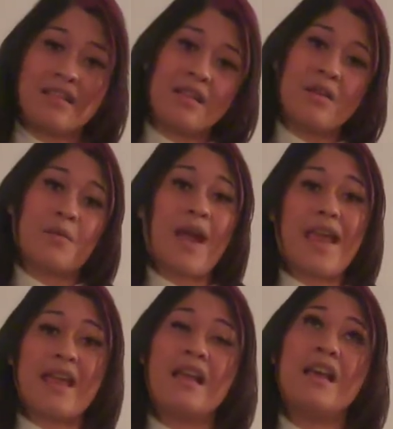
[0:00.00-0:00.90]

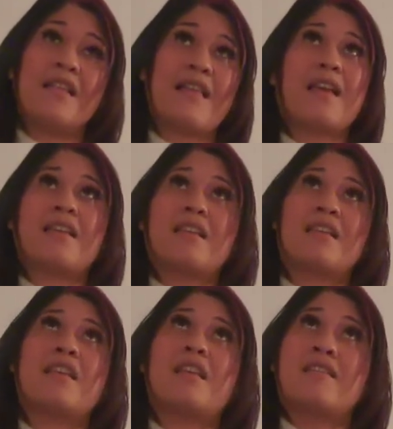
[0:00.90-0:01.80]
right? Like,
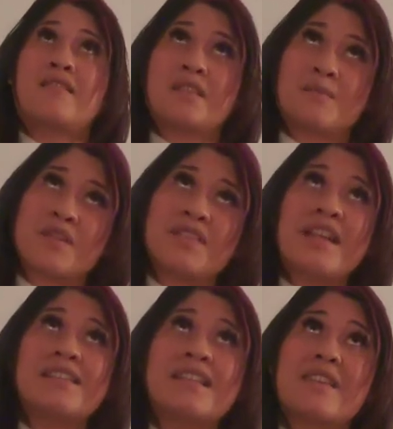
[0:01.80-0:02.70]
if this person
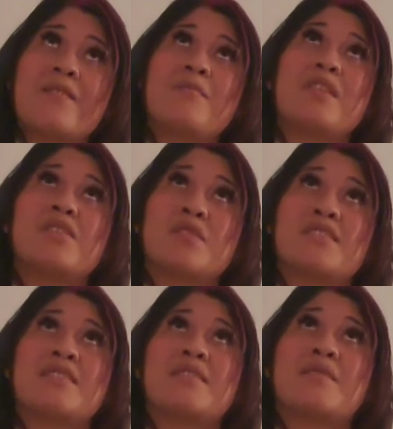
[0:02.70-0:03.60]
hasn't given me
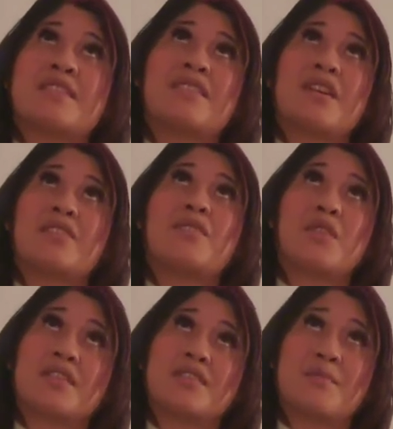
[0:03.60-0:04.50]
a reason not to
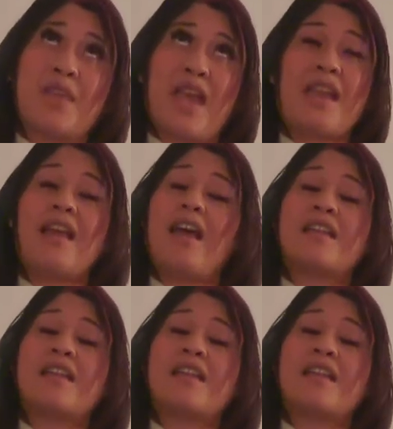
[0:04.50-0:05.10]
trust them yet,